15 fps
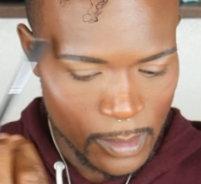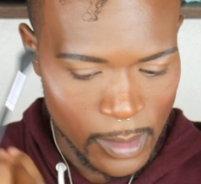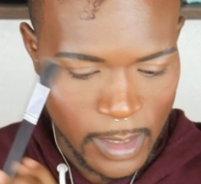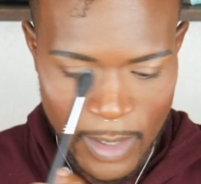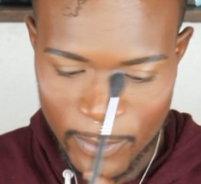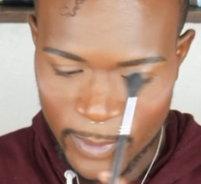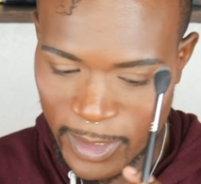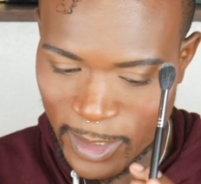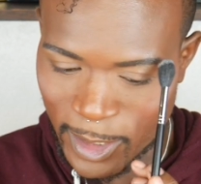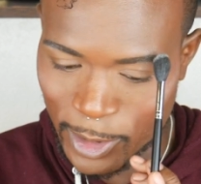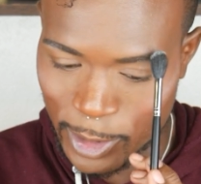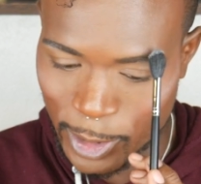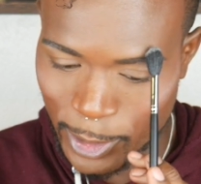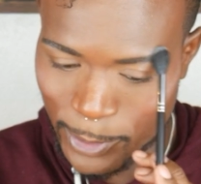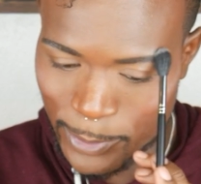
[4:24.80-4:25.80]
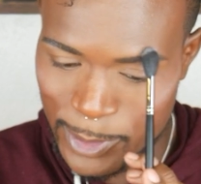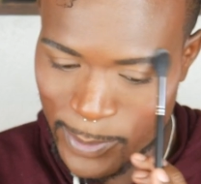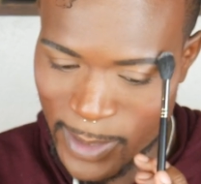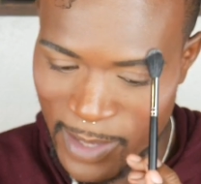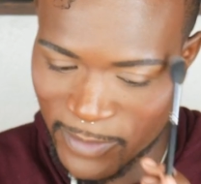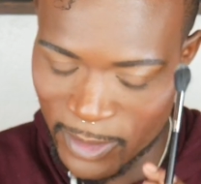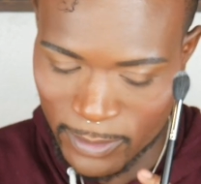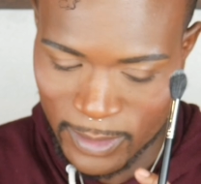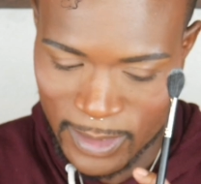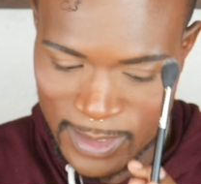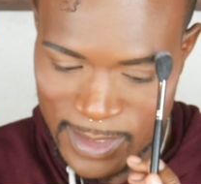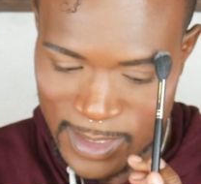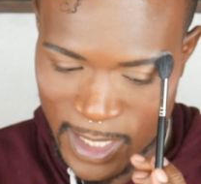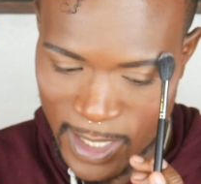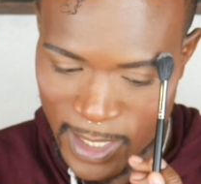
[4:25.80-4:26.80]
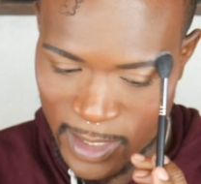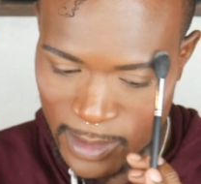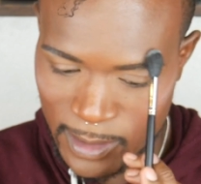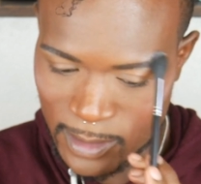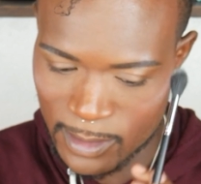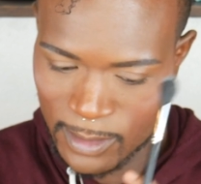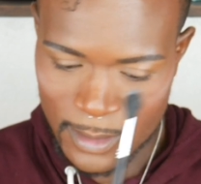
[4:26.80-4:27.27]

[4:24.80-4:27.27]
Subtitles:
I went a little too heavy on this side.